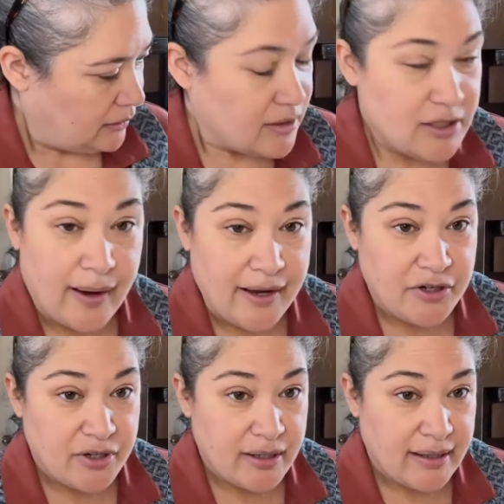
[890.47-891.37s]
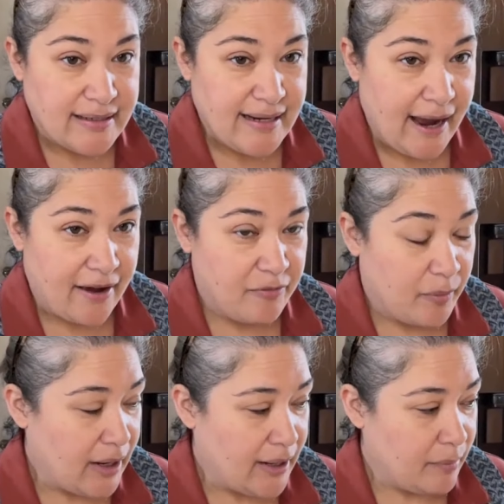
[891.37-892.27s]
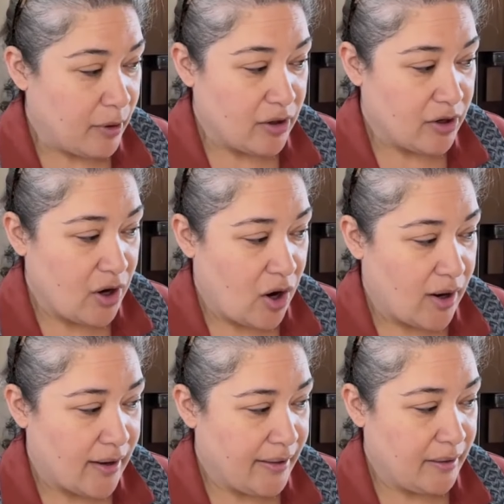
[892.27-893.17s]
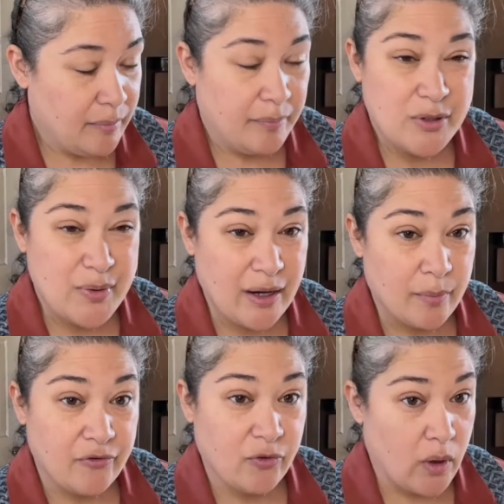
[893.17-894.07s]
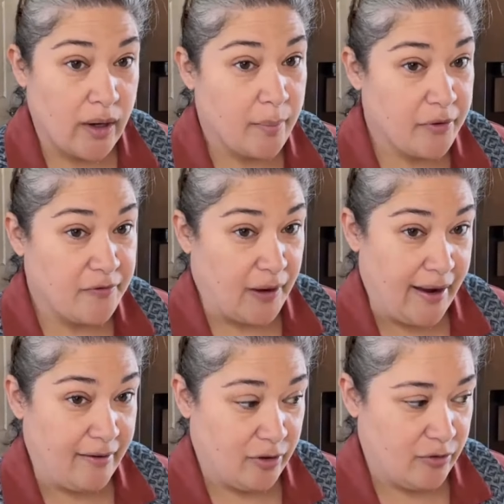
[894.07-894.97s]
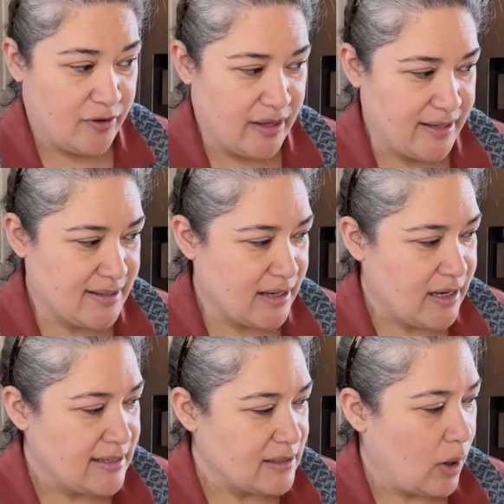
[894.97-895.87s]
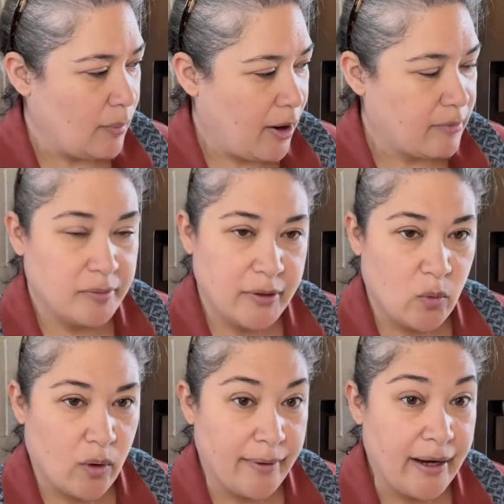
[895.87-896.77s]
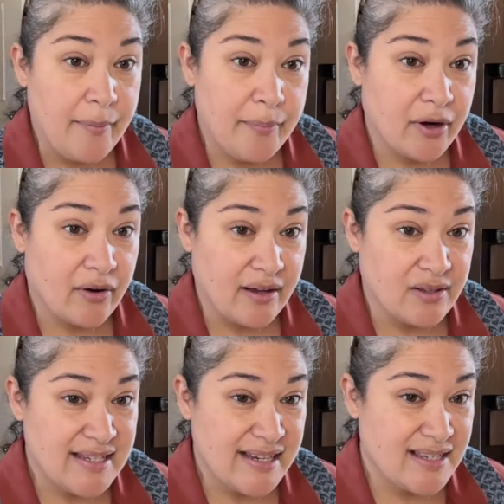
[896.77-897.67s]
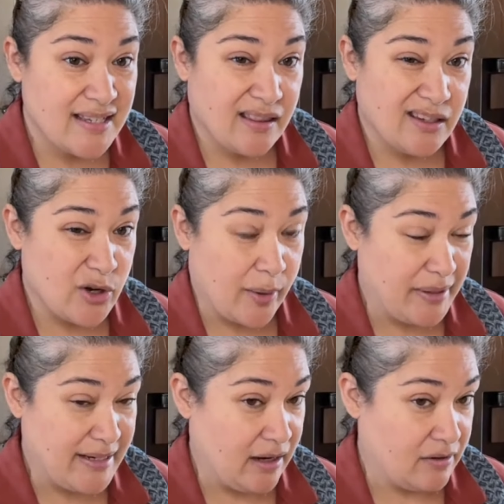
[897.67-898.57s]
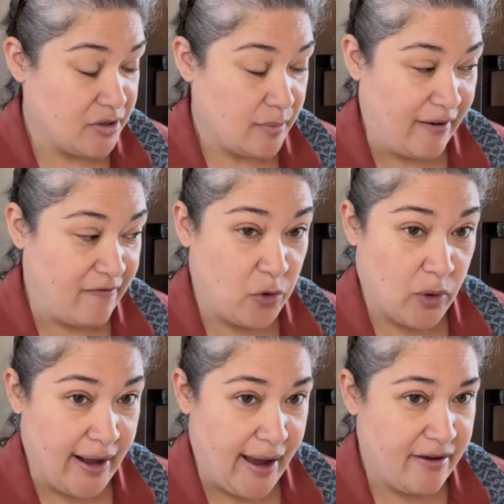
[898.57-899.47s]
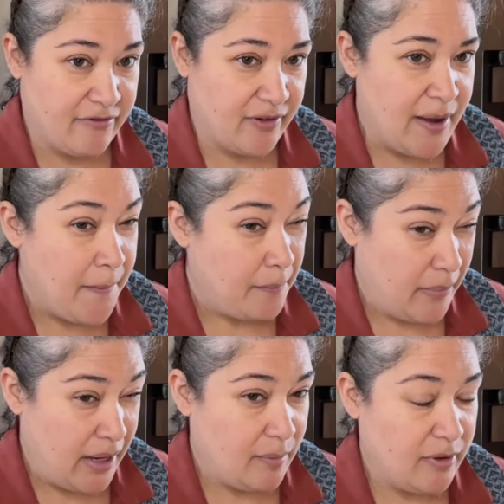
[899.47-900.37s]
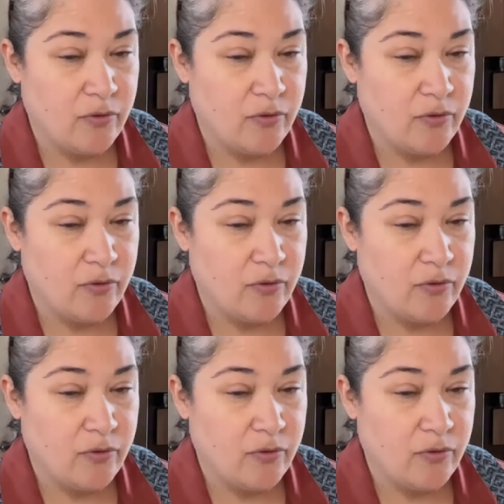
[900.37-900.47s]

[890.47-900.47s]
So I usually like to have my burner on between number 4 and number 5 for this. So I'll probably warm it up at around 6 and then drop it down to about 4.5, maybe